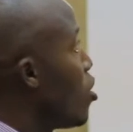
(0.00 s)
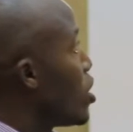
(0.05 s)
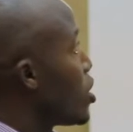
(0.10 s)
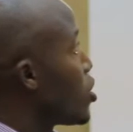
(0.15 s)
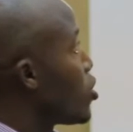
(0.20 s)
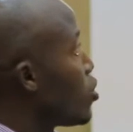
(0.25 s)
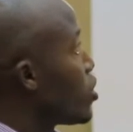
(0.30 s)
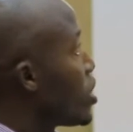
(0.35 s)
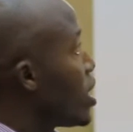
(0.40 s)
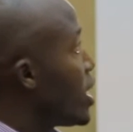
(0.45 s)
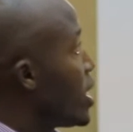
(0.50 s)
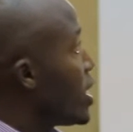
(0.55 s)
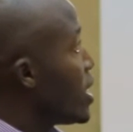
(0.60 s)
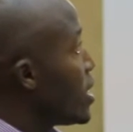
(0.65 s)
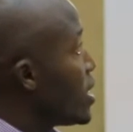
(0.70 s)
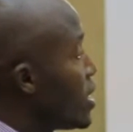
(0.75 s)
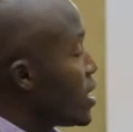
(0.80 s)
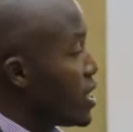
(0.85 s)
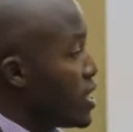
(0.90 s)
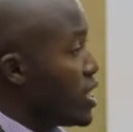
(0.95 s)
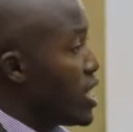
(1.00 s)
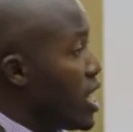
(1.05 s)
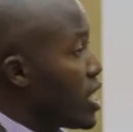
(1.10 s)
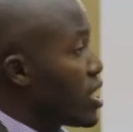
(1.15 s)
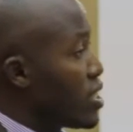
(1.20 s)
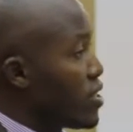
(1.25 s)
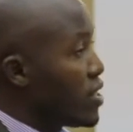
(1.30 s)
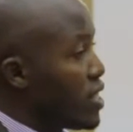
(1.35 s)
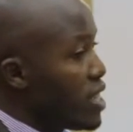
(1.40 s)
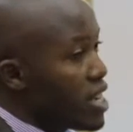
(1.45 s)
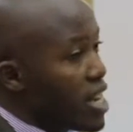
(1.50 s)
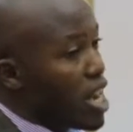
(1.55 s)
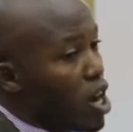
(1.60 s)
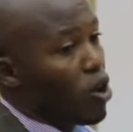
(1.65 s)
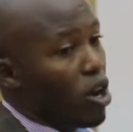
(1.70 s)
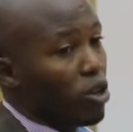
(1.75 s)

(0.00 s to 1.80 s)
So they are seen now